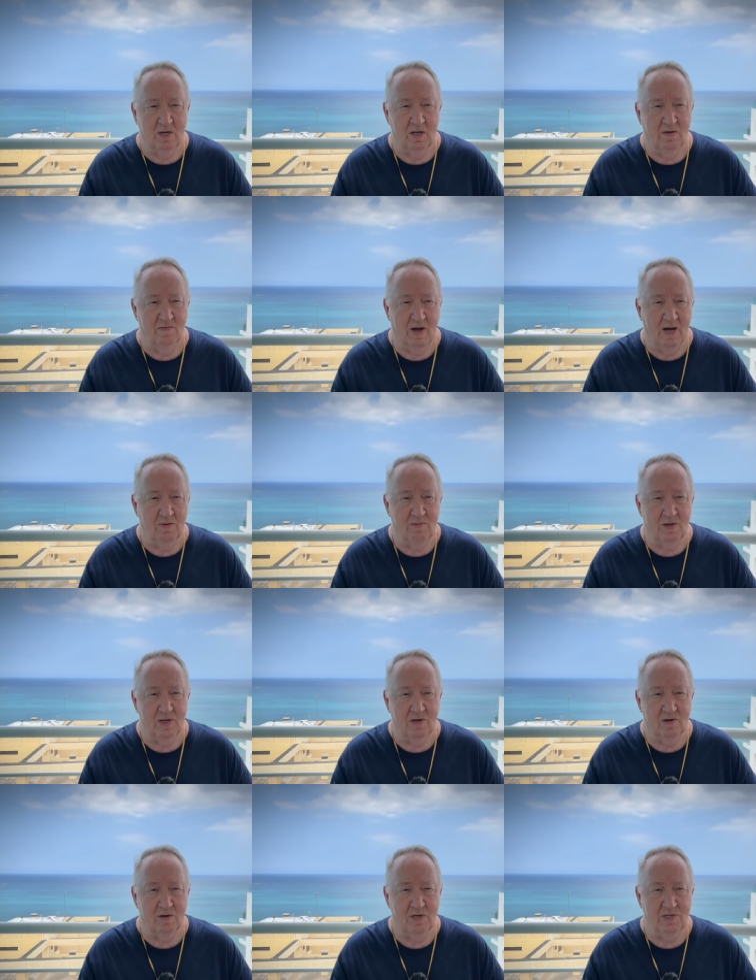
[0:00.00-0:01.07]
And if I would
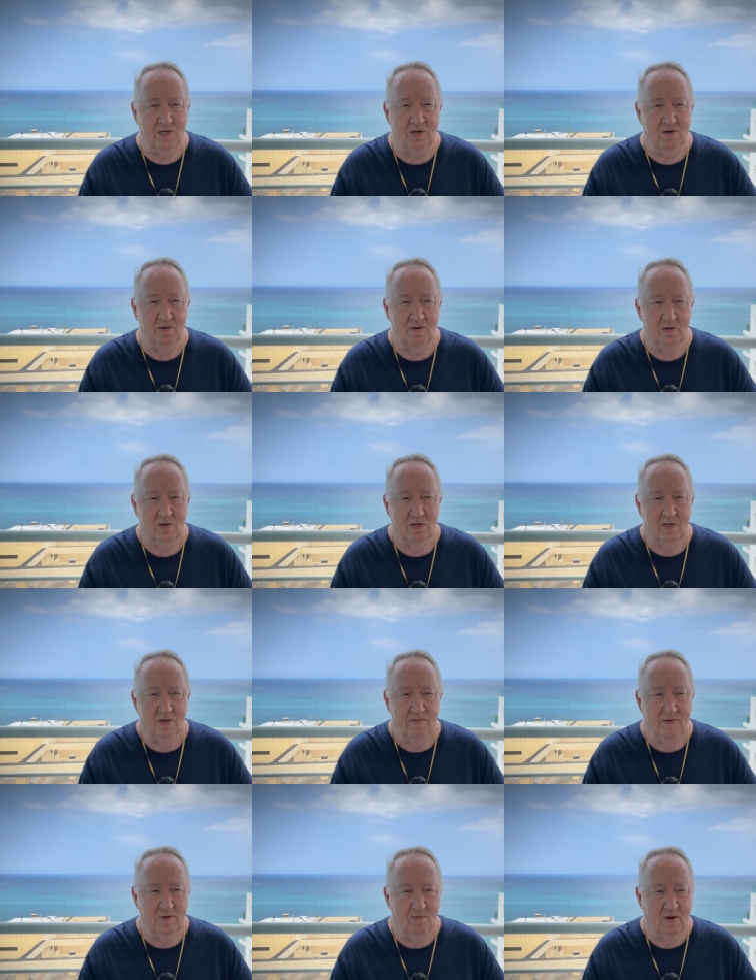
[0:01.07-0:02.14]
encourage you,
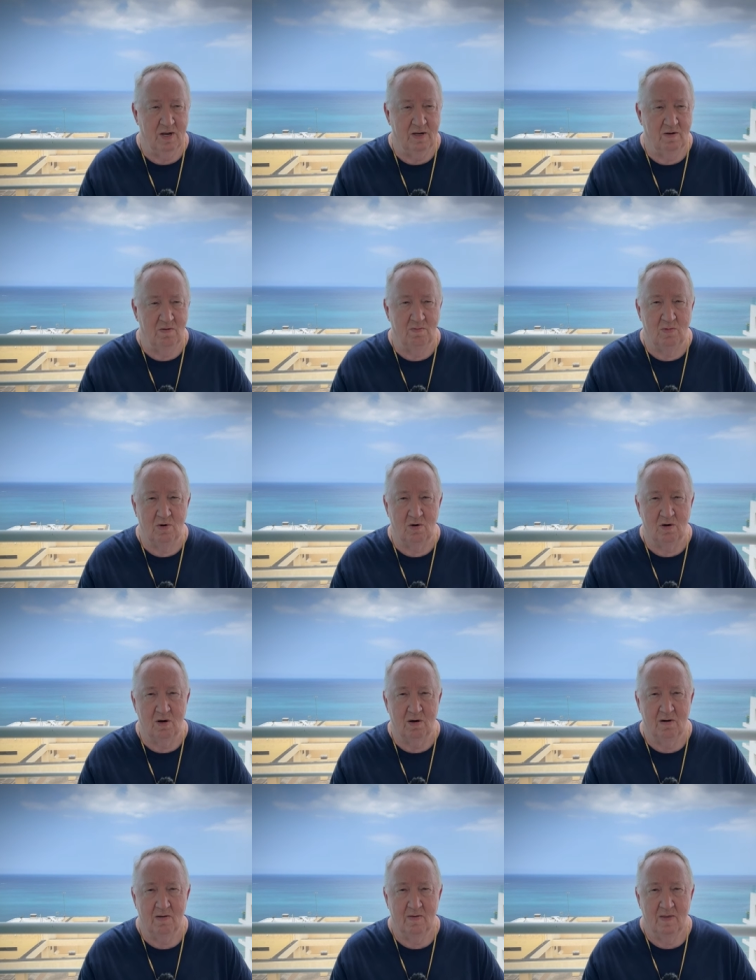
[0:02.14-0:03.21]
if you want to know
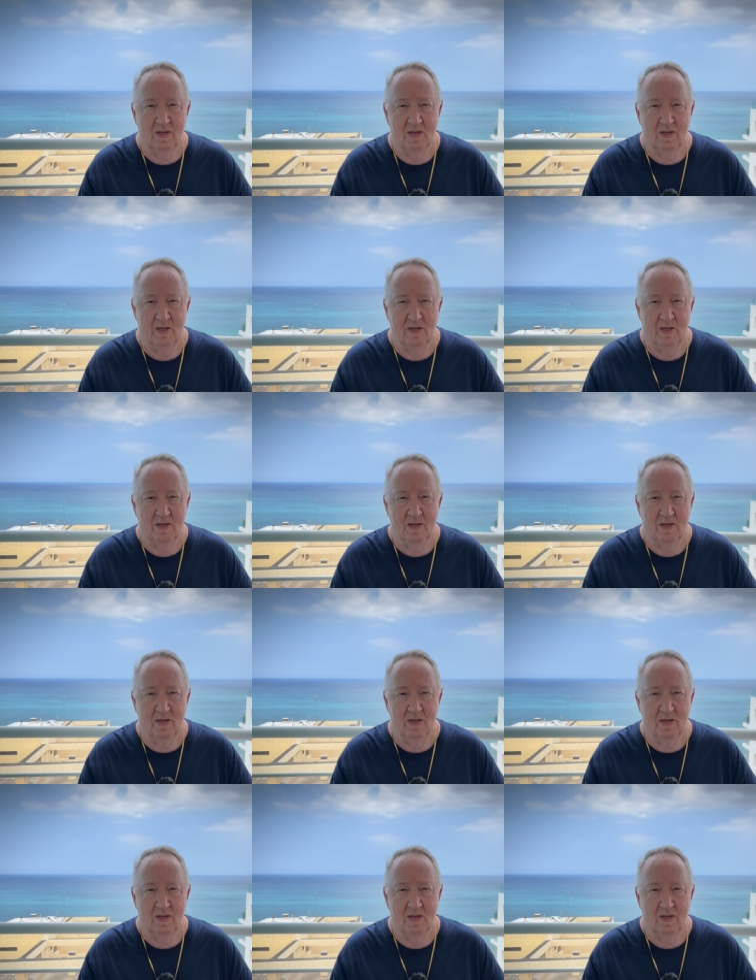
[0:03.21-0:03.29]
more